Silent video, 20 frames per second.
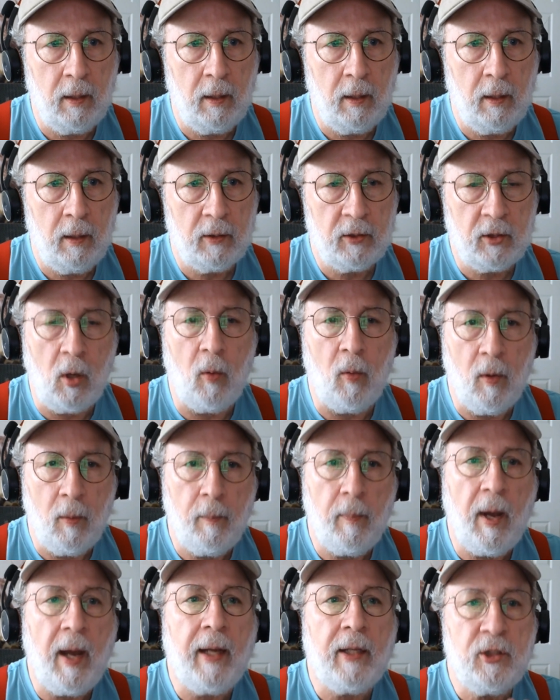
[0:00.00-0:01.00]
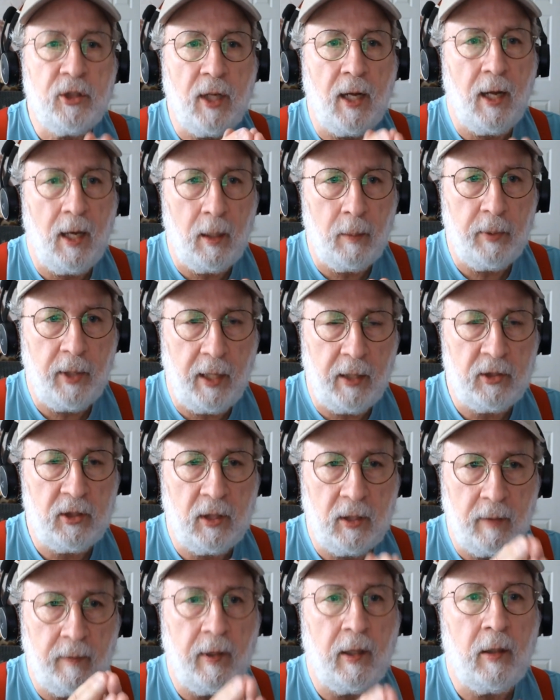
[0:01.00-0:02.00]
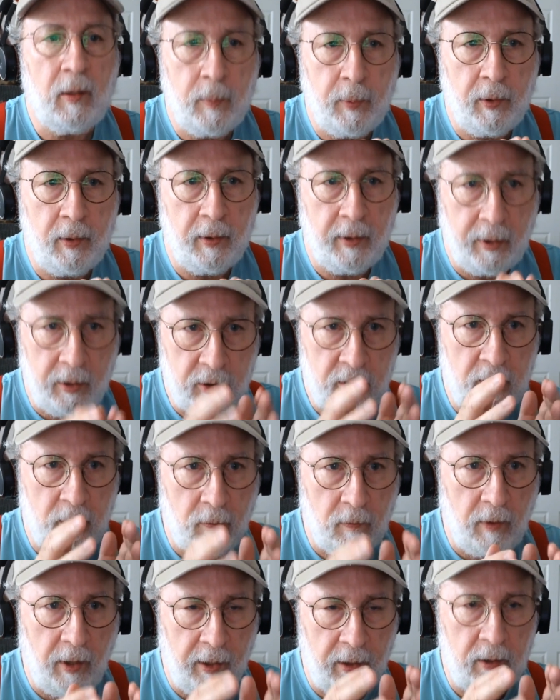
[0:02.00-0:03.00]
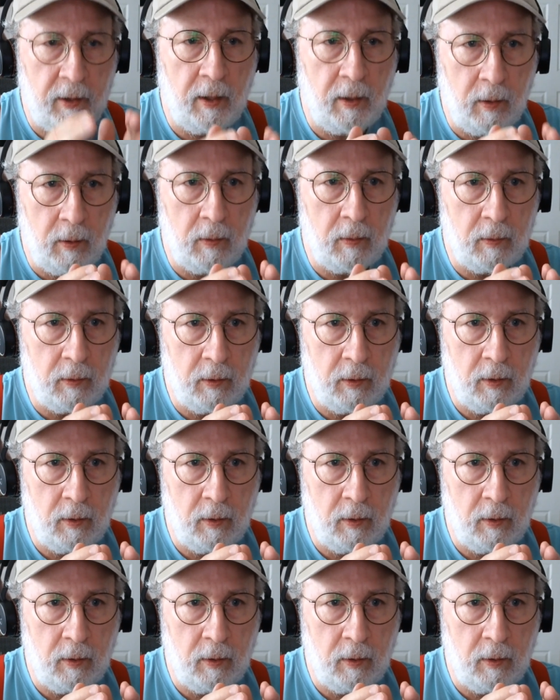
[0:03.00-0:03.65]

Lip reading: So my job as a developer is to write code,